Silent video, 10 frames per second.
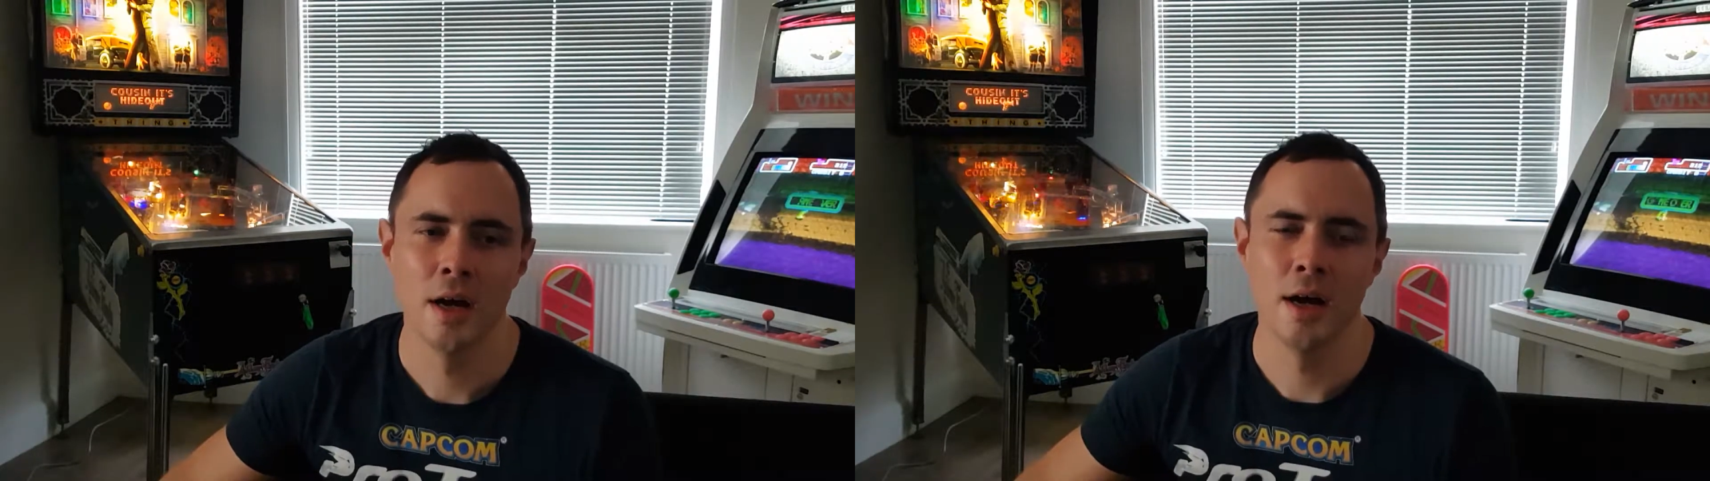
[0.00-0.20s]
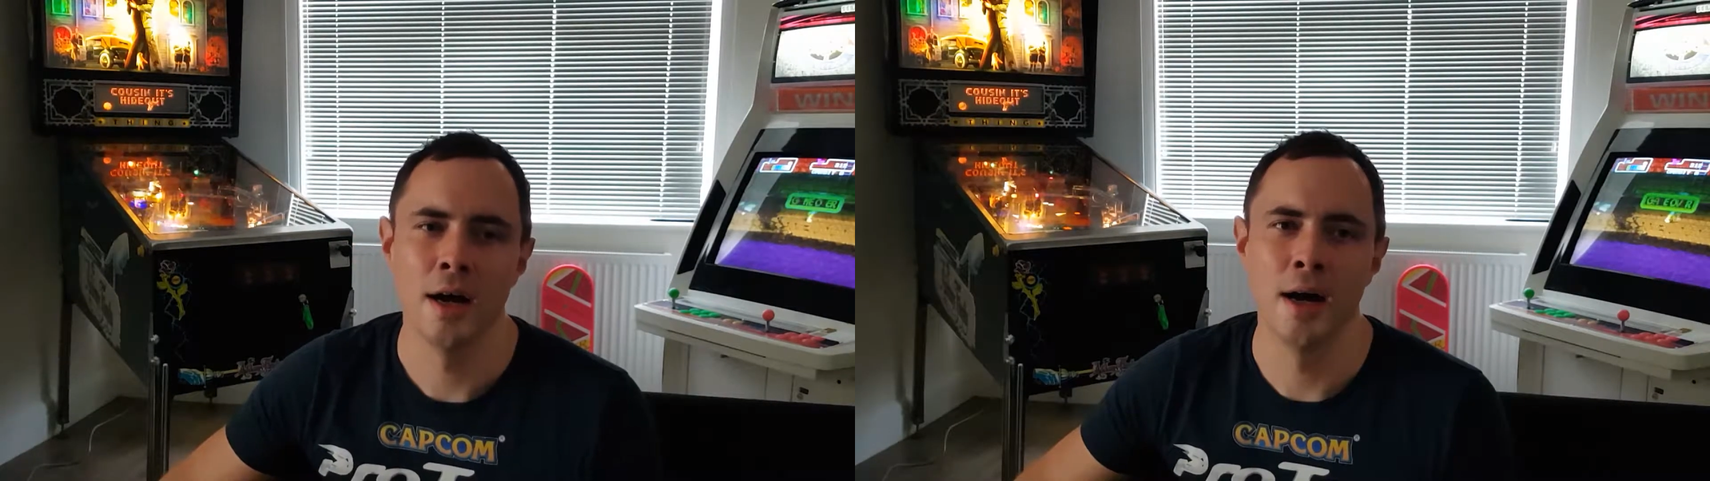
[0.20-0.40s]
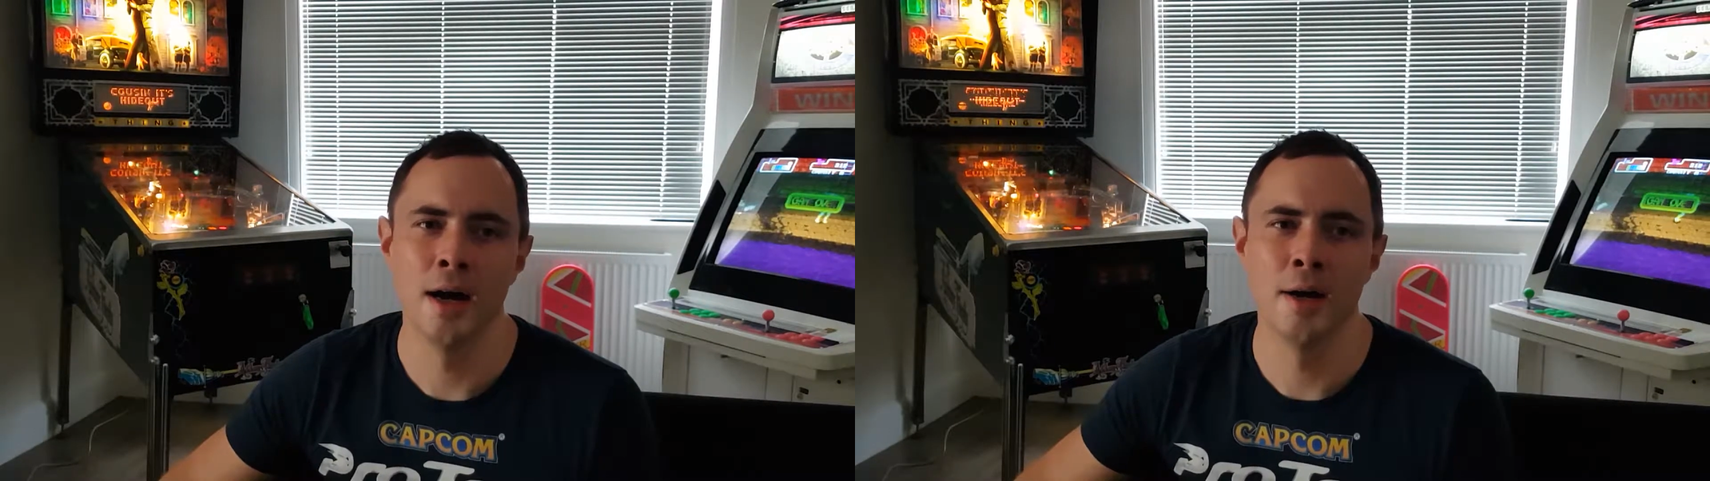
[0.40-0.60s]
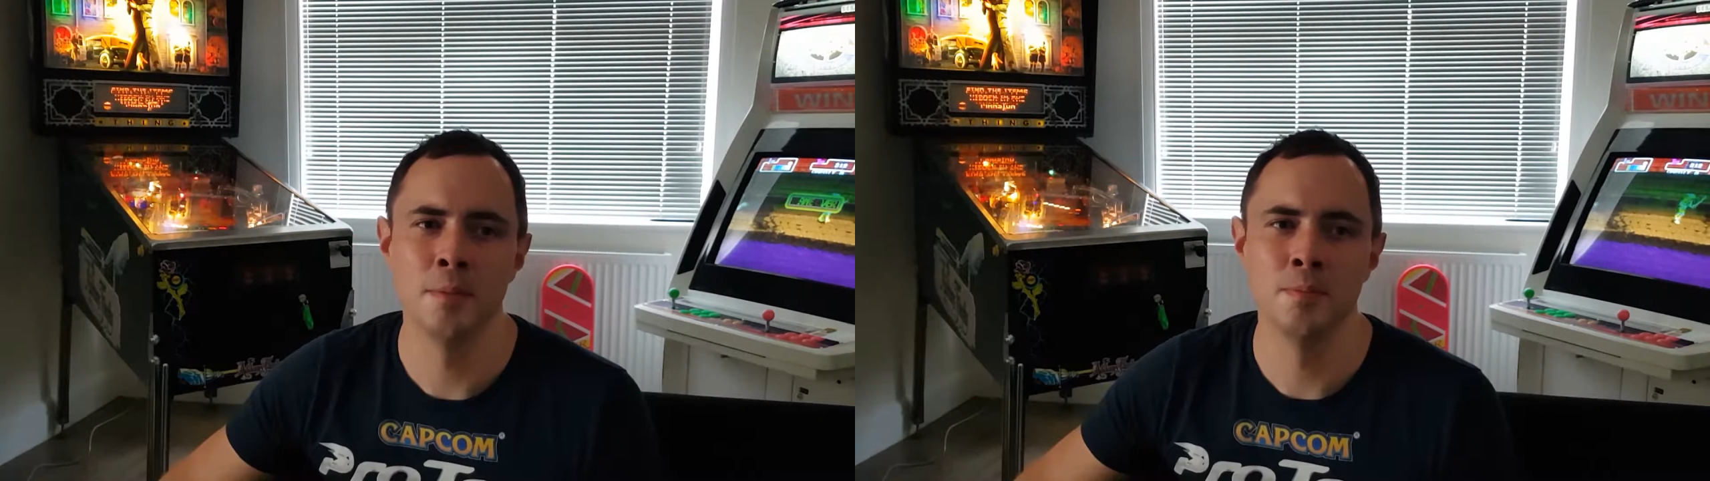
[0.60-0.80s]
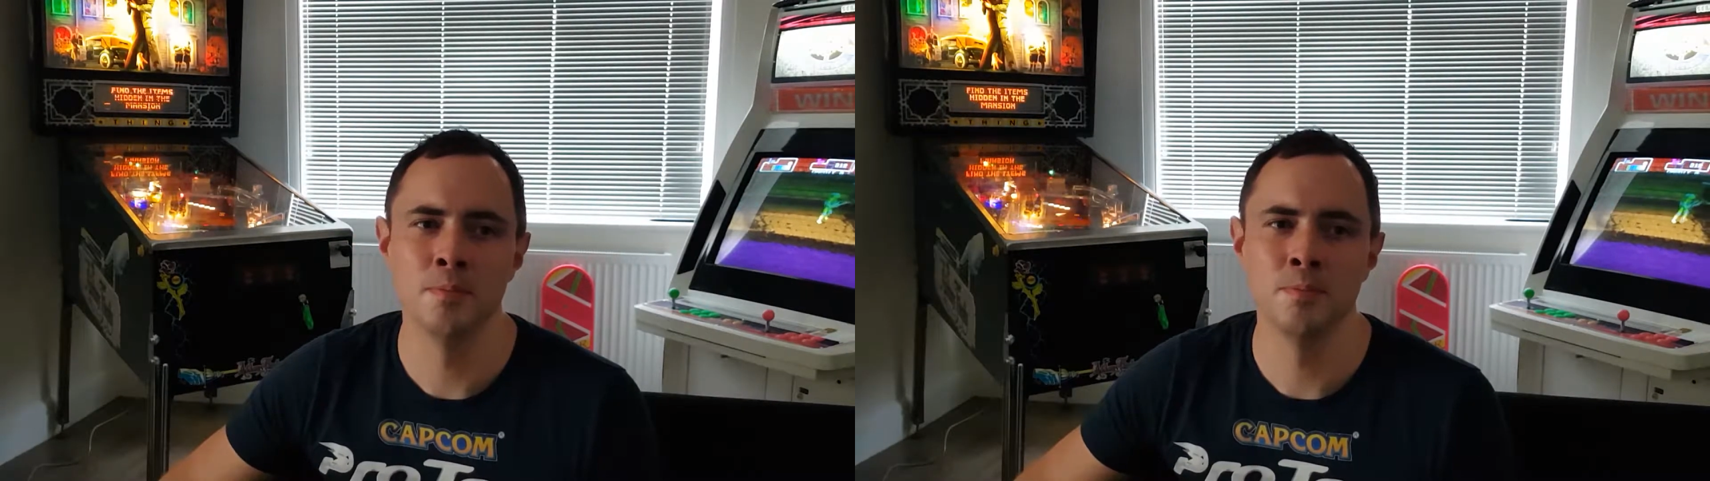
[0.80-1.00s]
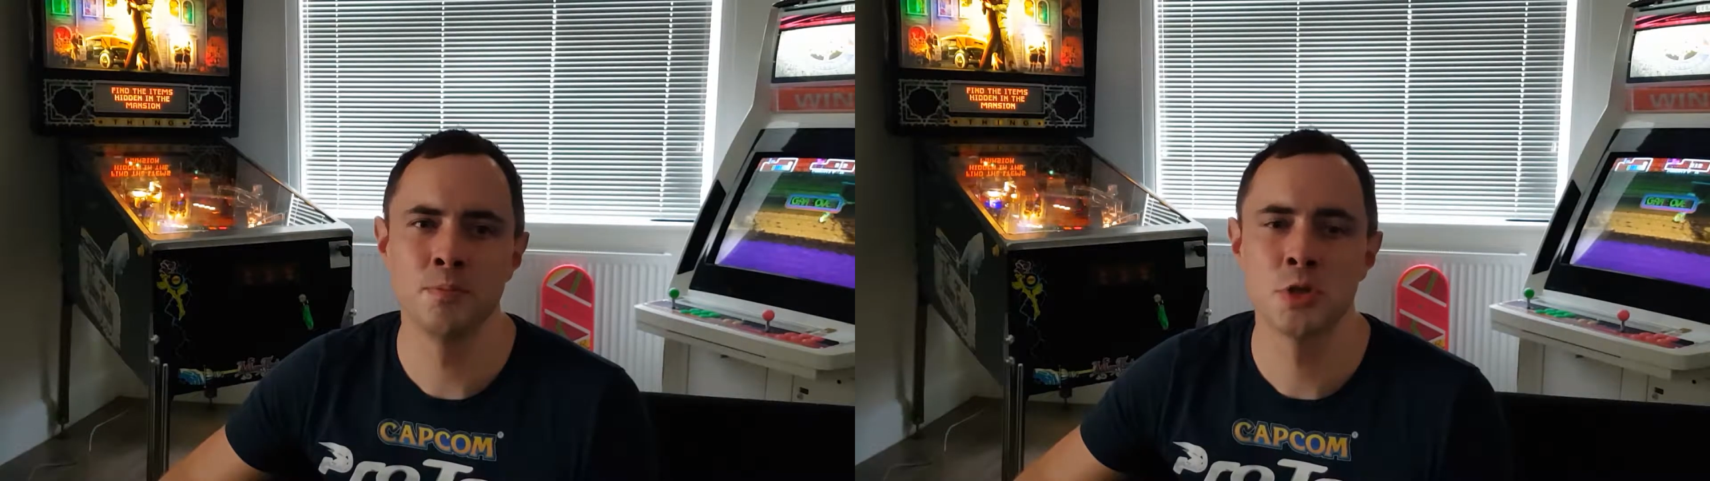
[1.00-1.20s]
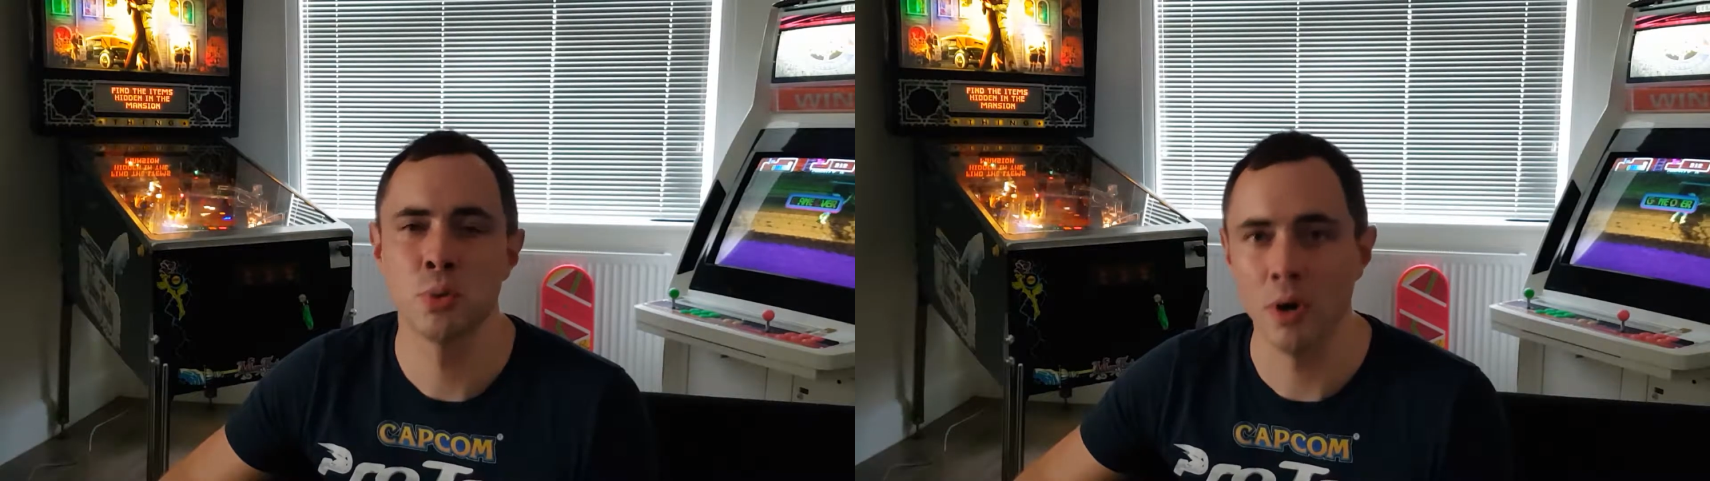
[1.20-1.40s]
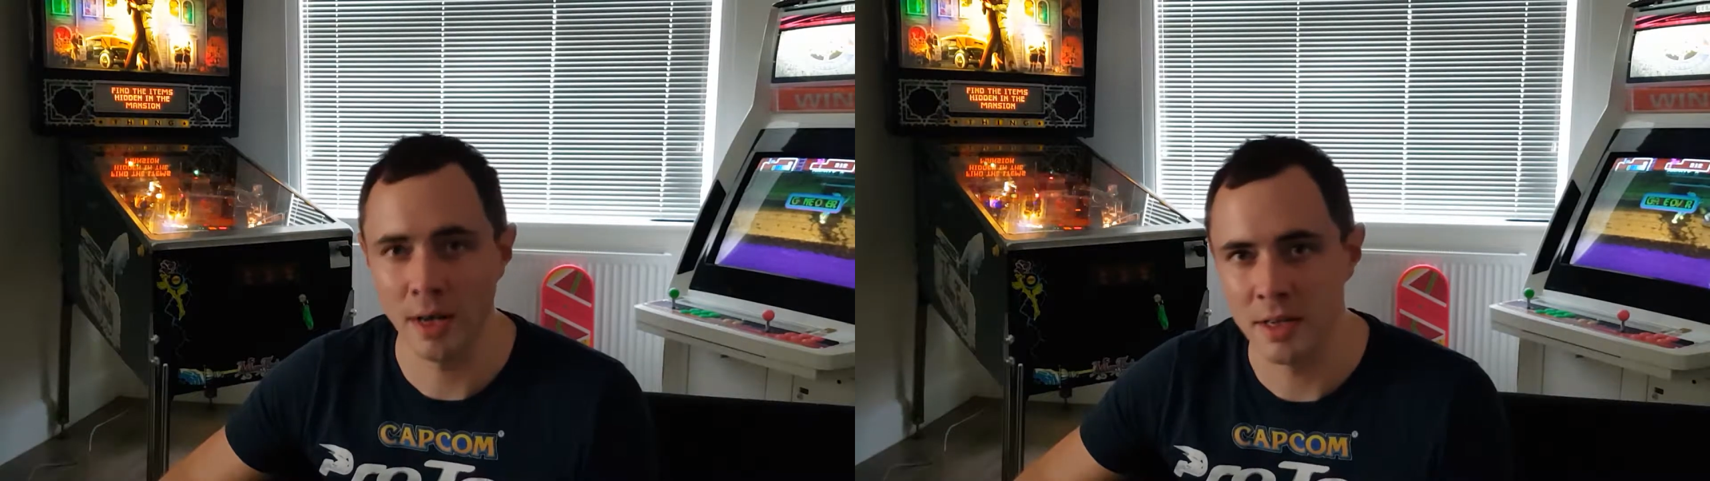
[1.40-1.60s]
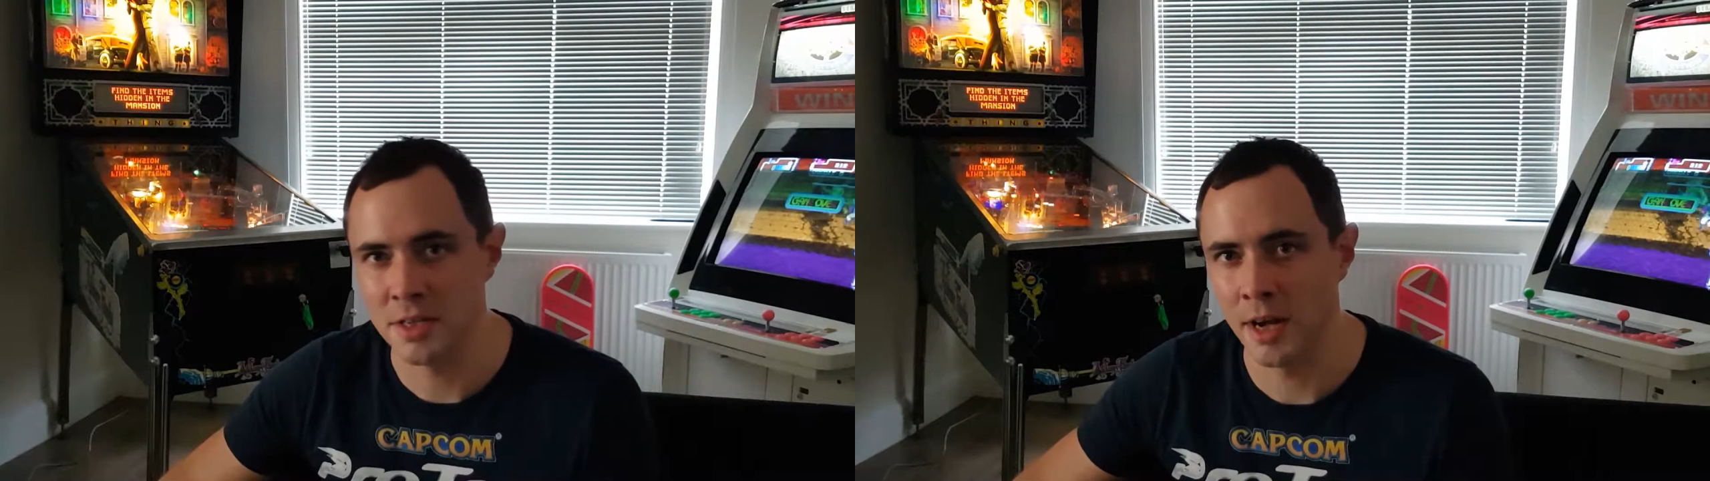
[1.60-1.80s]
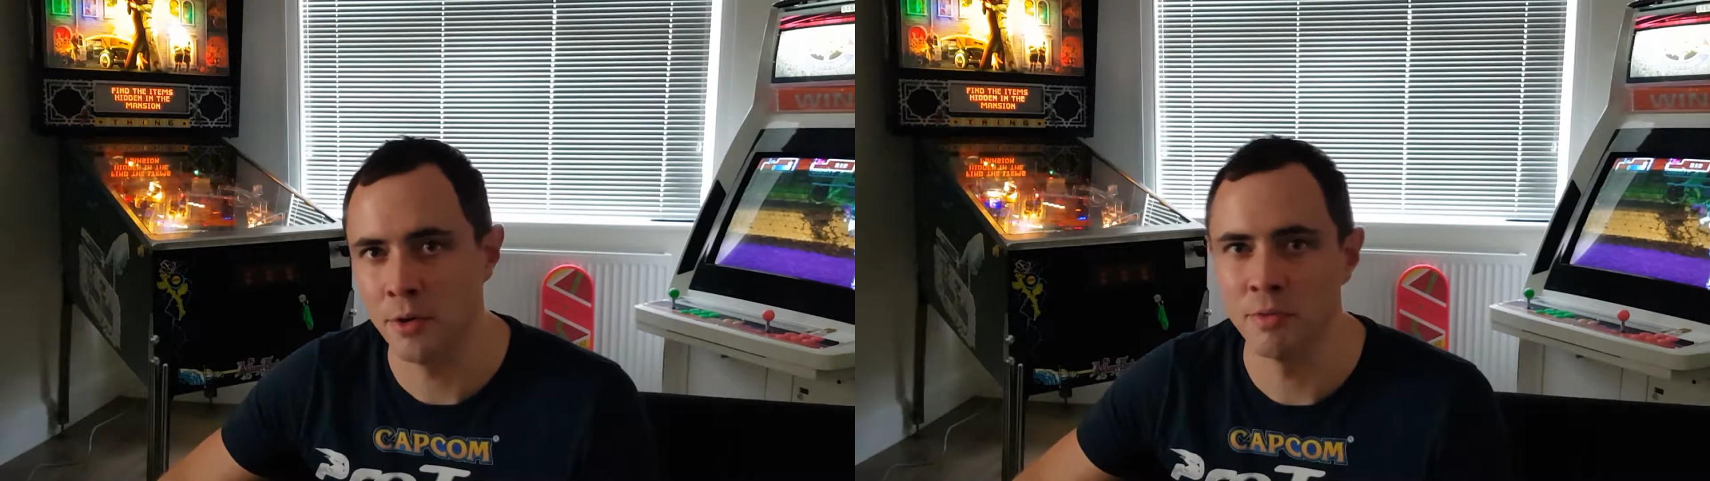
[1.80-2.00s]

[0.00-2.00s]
Twilight Zone,